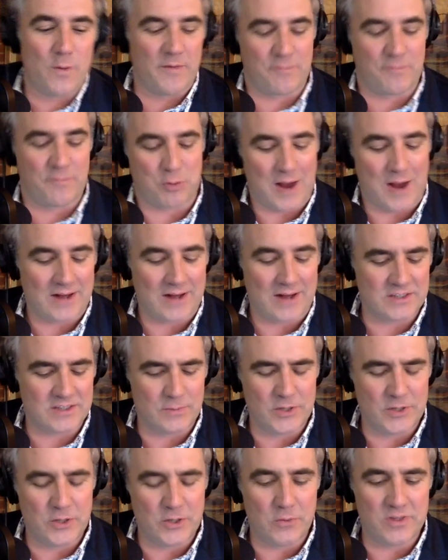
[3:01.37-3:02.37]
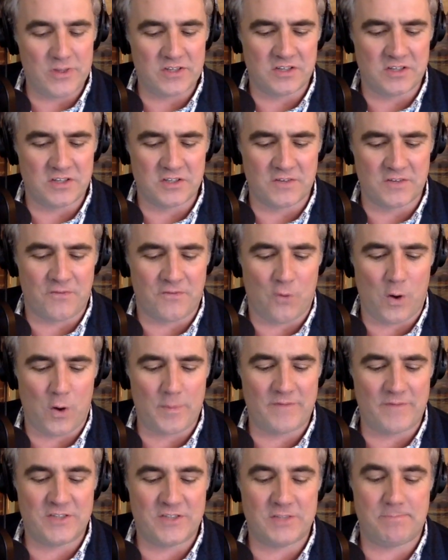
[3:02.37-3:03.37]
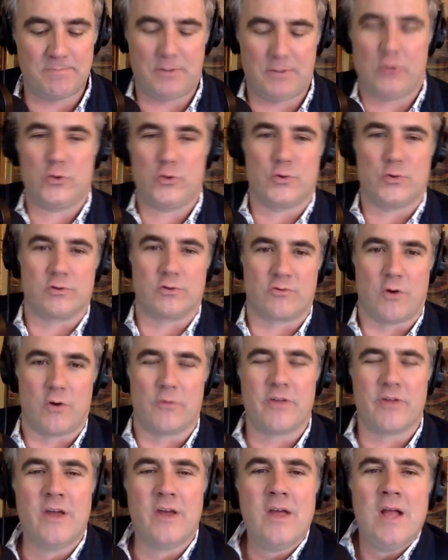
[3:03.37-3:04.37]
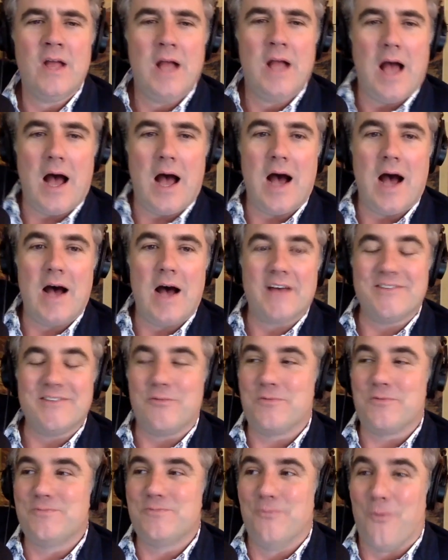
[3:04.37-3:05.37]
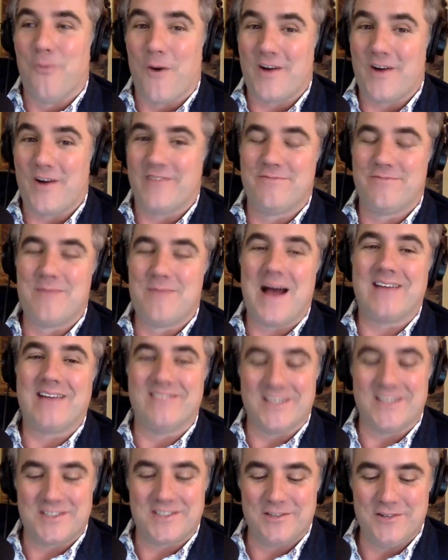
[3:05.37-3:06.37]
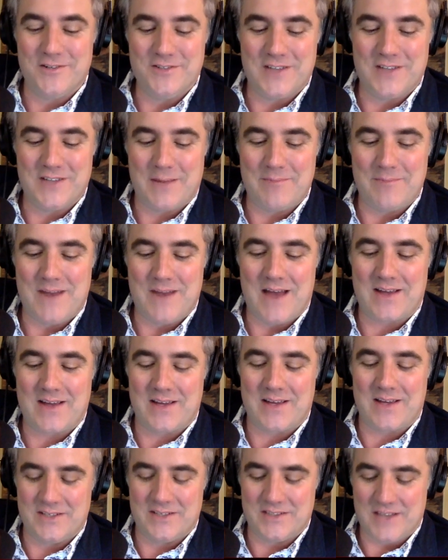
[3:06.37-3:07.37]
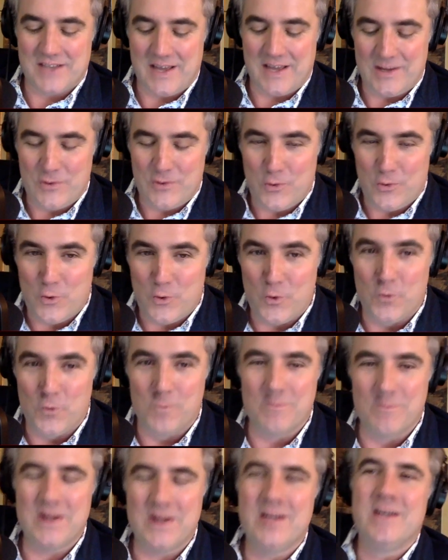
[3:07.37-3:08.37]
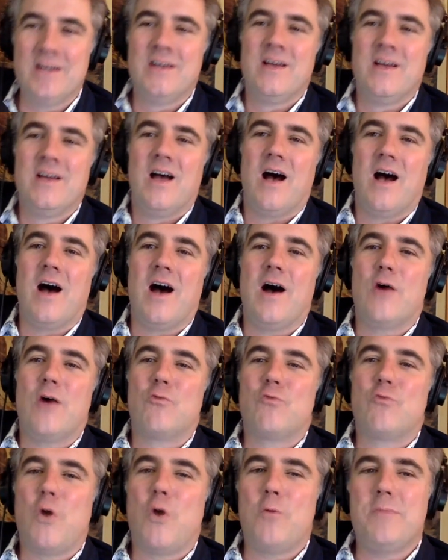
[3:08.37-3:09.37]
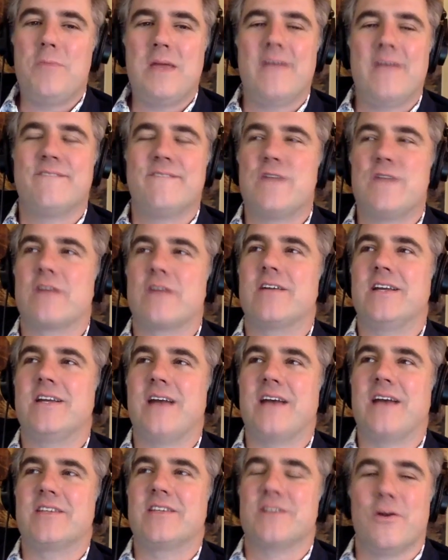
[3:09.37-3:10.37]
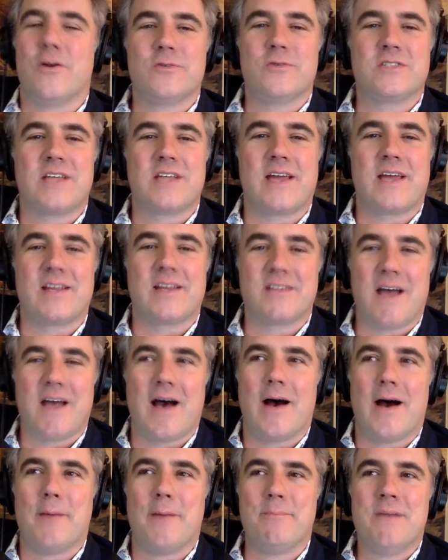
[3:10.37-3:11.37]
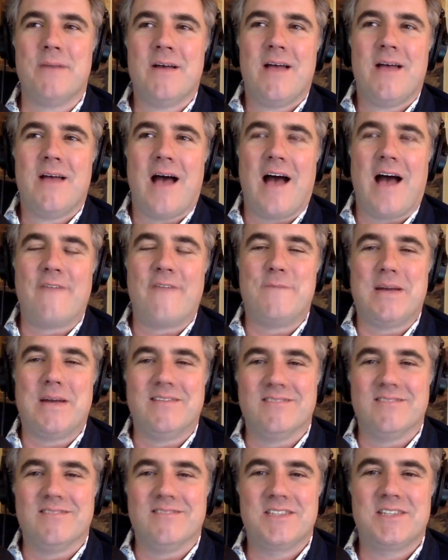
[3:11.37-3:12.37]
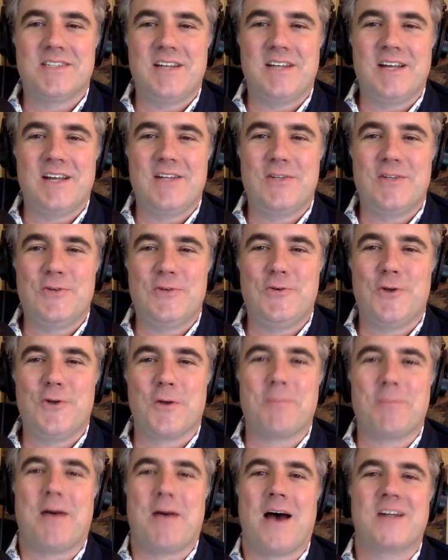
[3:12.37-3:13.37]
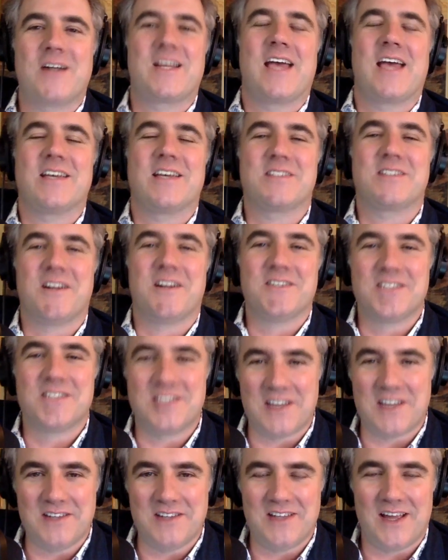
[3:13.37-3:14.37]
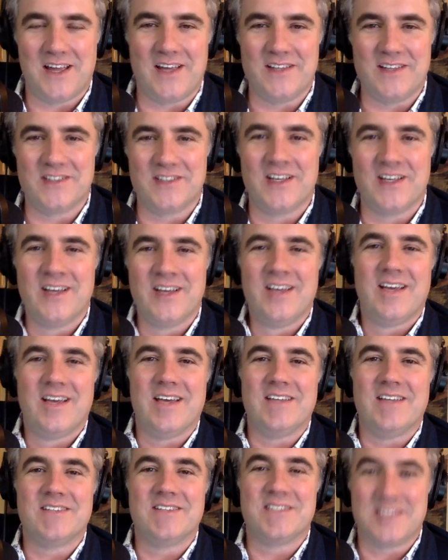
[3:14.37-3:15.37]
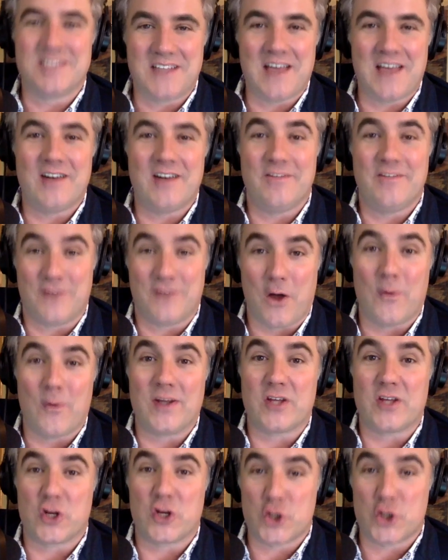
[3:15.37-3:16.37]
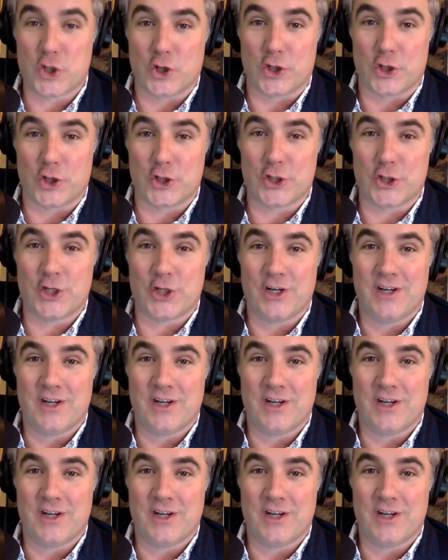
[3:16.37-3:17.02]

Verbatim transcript: of practice and we're doing this as a form of spiritual growth. Uh, one of my listeners, I'm not going to say whom, uh, wrote me a very nice note saying, Tom, I've been listening to your podcast on Sundays instead of going to church.